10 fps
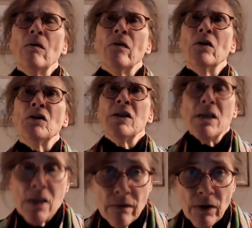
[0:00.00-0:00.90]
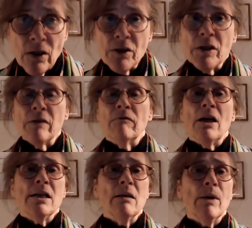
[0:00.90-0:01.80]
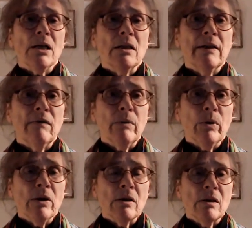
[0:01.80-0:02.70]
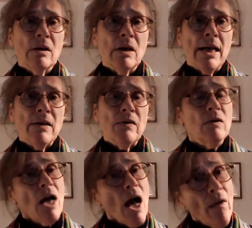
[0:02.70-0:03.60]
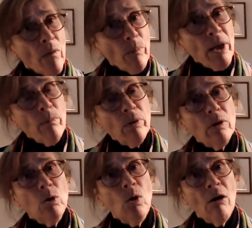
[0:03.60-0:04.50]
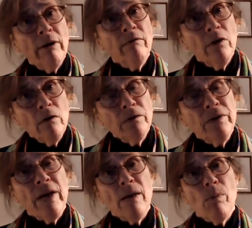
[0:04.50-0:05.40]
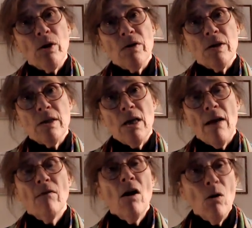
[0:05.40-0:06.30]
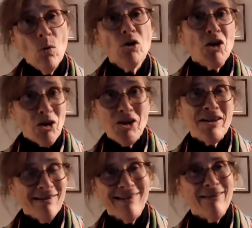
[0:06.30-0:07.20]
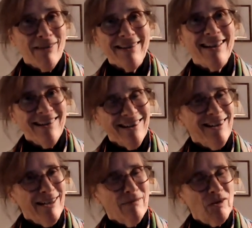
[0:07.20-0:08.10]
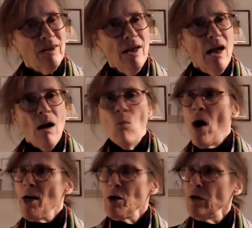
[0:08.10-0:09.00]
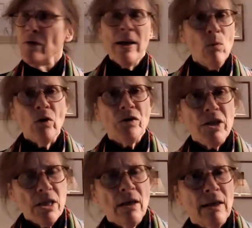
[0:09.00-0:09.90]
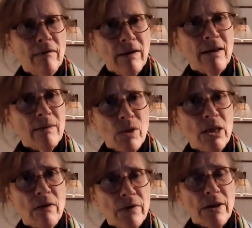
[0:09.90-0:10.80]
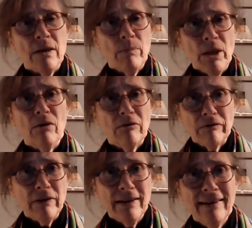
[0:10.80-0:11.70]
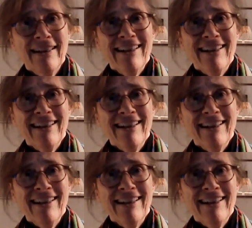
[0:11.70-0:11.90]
the disadvantage of writing about a living person is that other people who are involved in that person's life are also still living their lives. And why should they want to suddenly find themselves in a biography?